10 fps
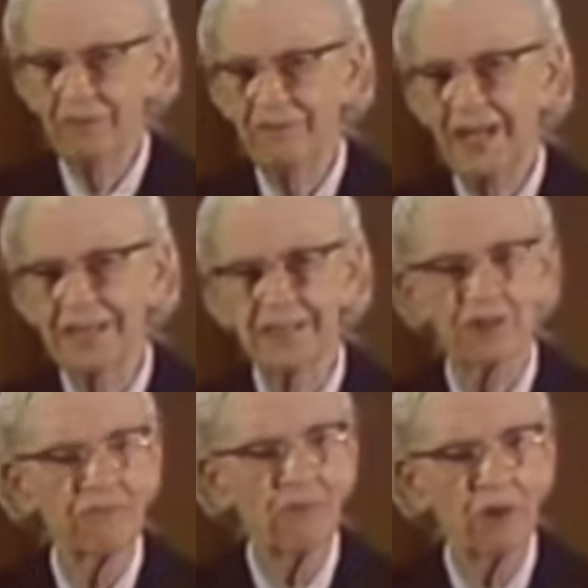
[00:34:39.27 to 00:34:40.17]
forget that
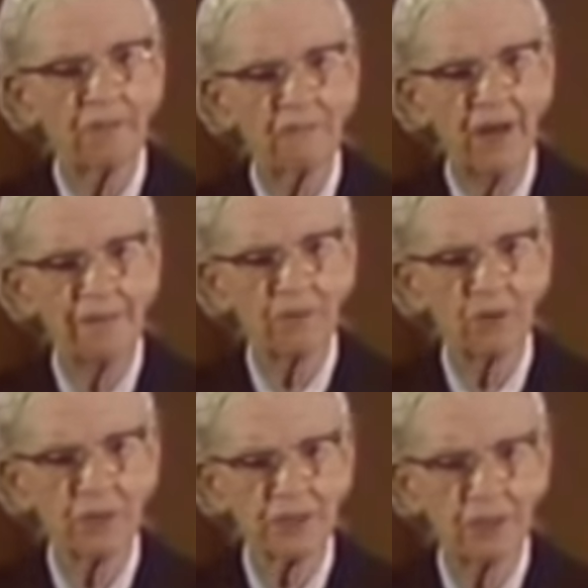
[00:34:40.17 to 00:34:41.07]
the 4- and
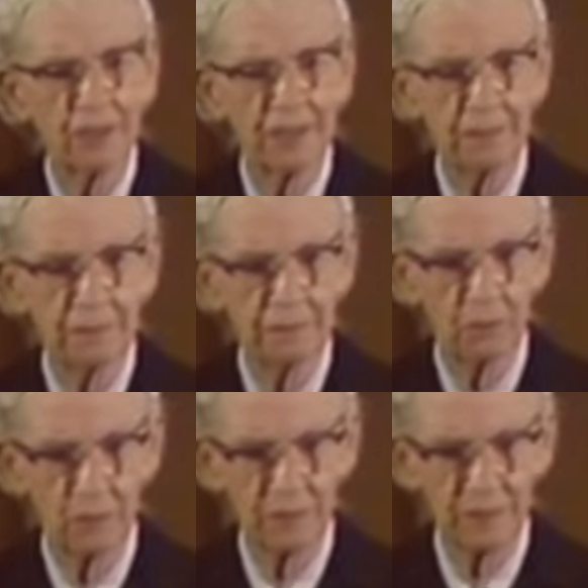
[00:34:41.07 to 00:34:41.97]
5-year-olds are learning
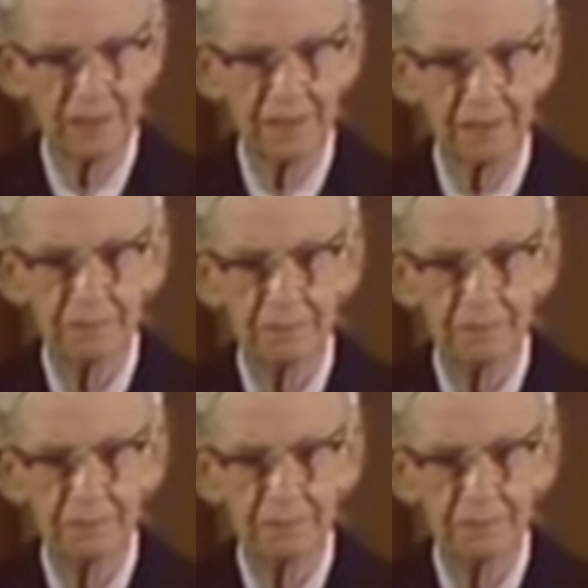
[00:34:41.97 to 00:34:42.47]
arithmetic,